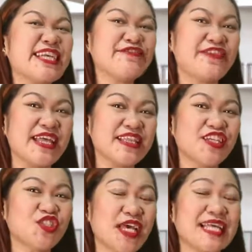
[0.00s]

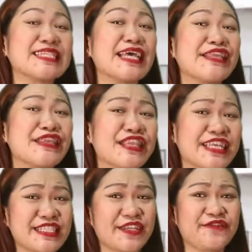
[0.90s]
advantages and
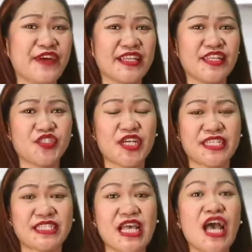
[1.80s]

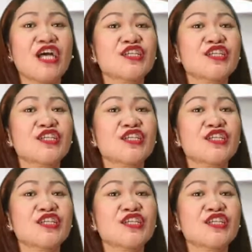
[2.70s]
disadvantages,